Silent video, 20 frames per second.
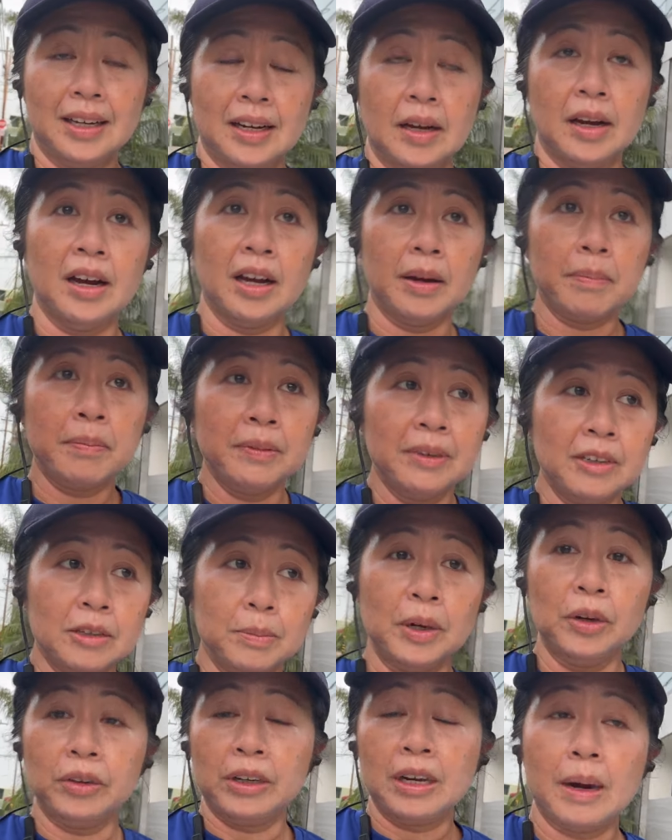uh,
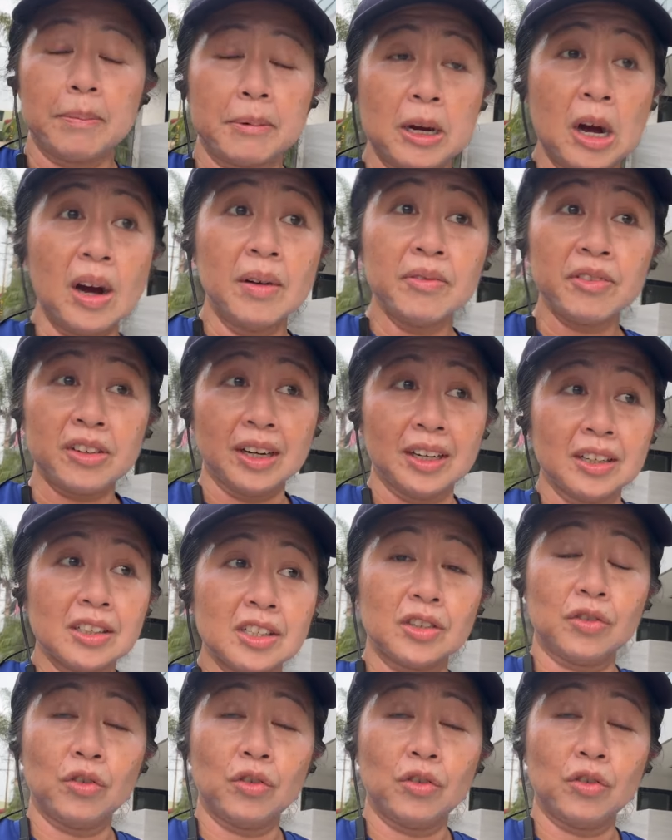building up confidence